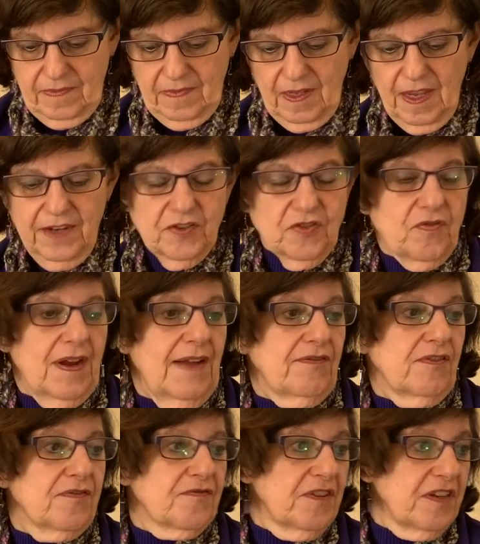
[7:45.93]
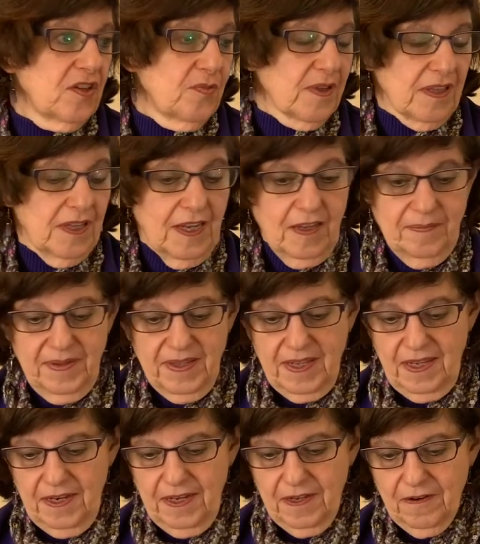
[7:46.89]
I travel frequently,
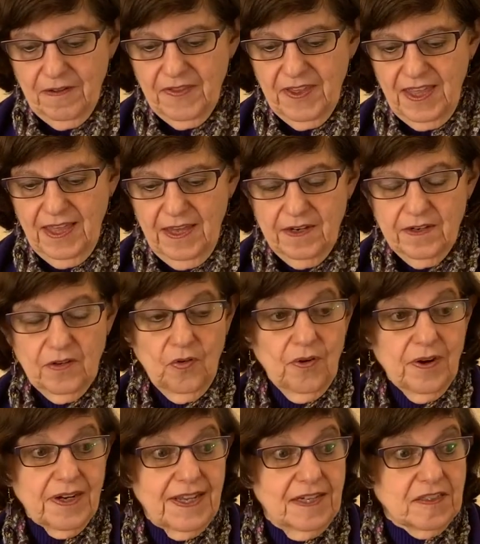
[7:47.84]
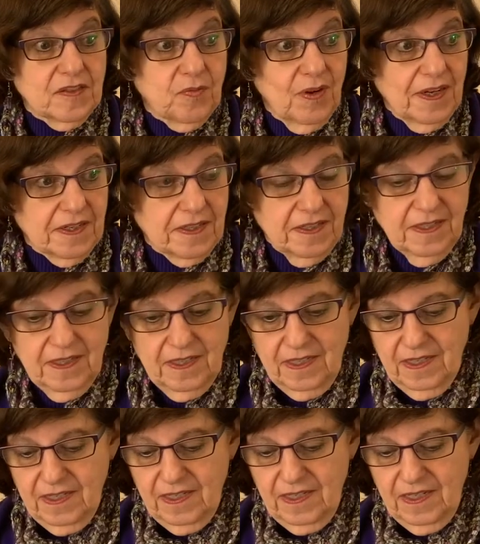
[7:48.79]
beginning or the end, or guess what?
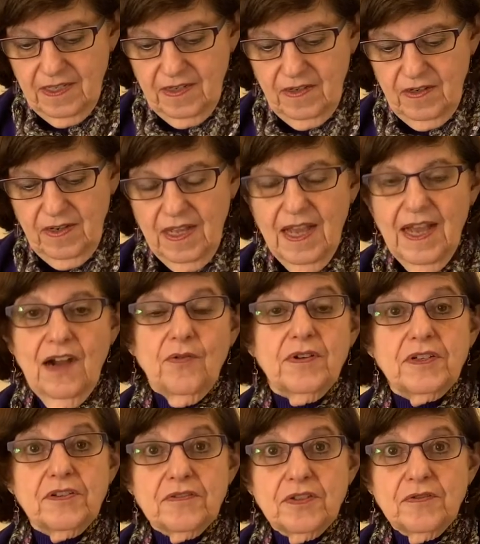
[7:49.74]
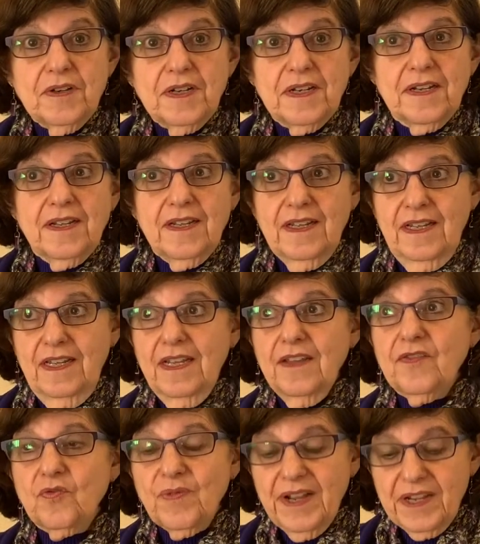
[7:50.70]
How would you do it in
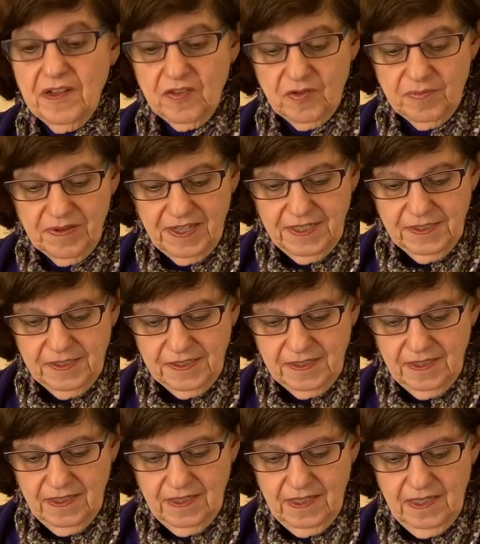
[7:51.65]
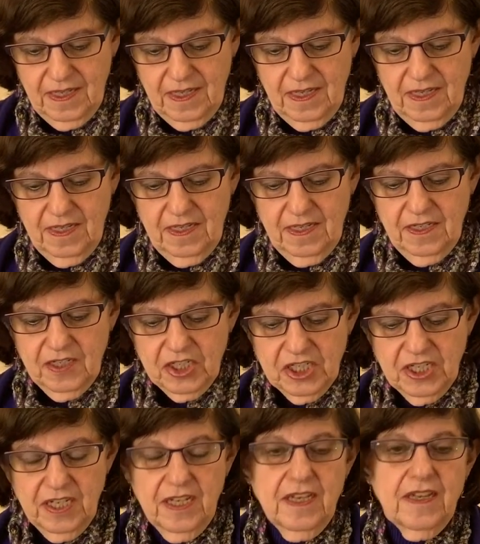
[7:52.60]
the regular place?
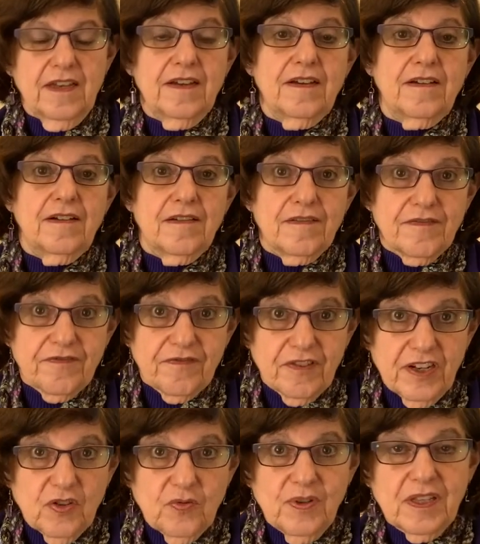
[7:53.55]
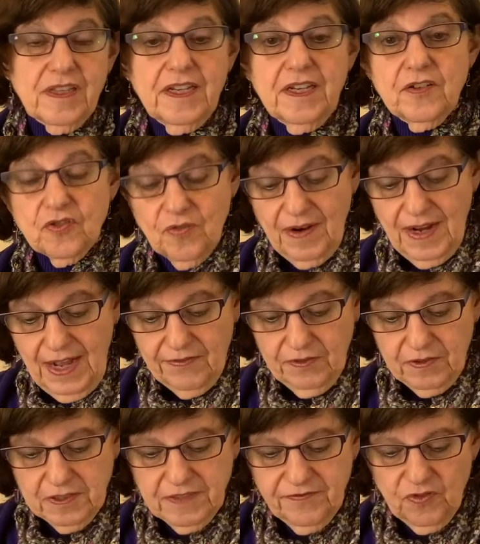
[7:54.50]
She frequently
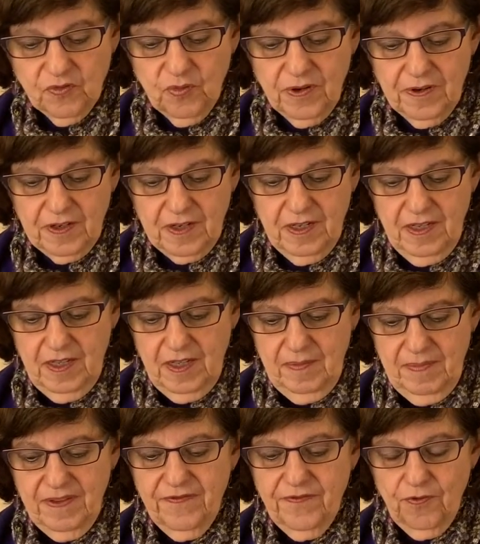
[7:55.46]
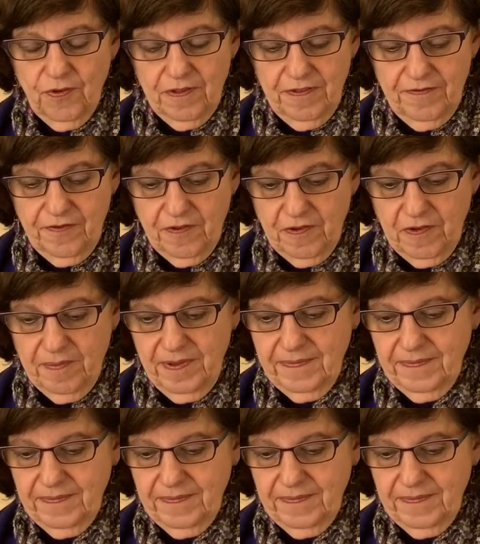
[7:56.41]
travels for work before the verb.